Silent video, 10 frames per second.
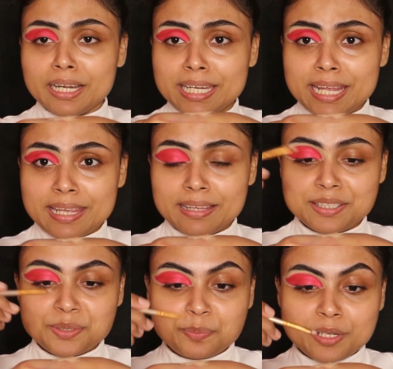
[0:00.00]
taking
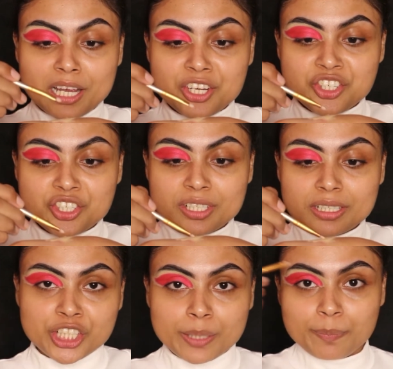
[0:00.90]
this brush,
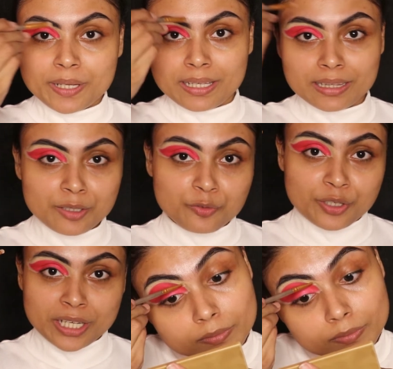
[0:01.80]
shaping the
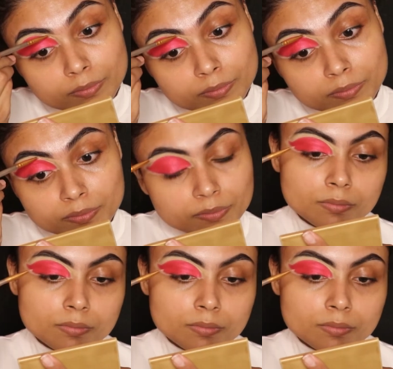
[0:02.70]
wing out.